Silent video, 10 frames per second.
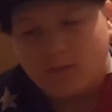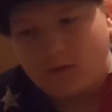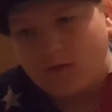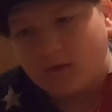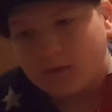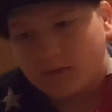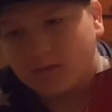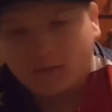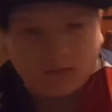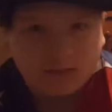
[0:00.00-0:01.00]
Or,
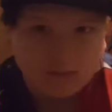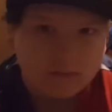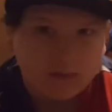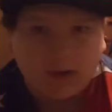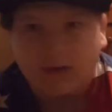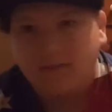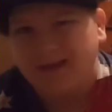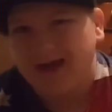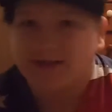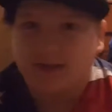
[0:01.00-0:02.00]
like,
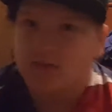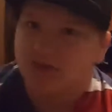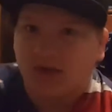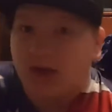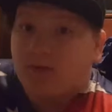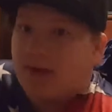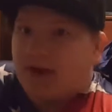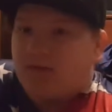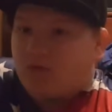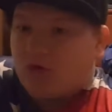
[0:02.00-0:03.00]
last time was a lot
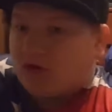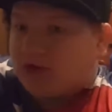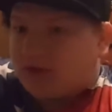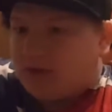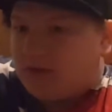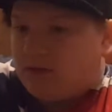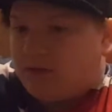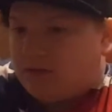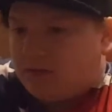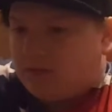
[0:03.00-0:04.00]
bad, worse.
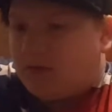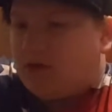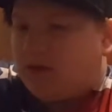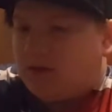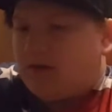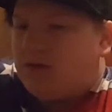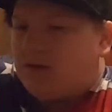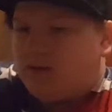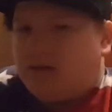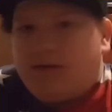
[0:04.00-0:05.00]
Um.
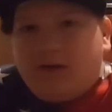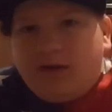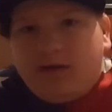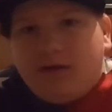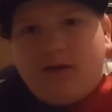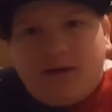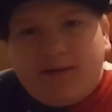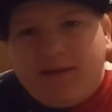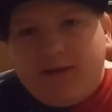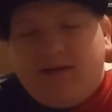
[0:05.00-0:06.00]
I don't know. I,
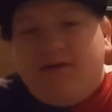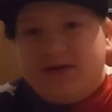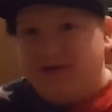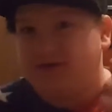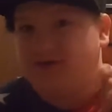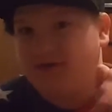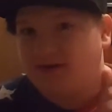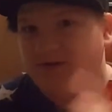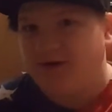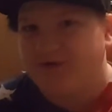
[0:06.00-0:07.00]
you guys,
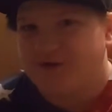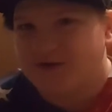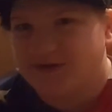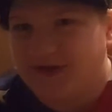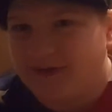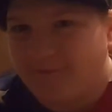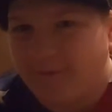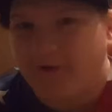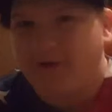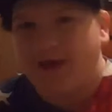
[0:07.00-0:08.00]
you guys should have seen the
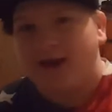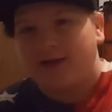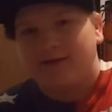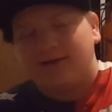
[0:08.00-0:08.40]
vlog of that.